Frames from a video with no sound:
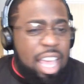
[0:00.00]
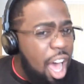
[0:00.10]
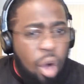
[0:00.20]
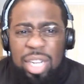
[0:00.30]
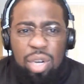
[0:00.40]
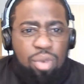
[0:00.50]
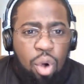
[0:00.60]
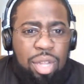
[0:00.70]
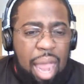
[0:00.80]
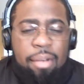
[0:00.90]
oh, it's a
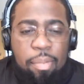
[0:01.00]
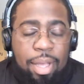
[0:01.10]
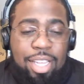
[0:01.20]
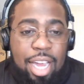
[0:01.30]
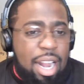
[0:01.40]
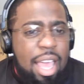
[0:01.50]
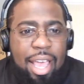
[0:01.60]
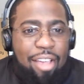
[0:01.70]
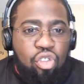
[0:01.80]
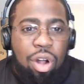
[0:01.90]
road game in the Big Ten.
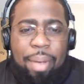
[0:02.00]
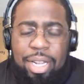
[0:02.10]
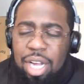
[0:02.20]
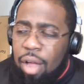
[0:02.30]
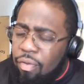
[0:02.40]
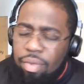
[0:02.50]
It's going to be tough.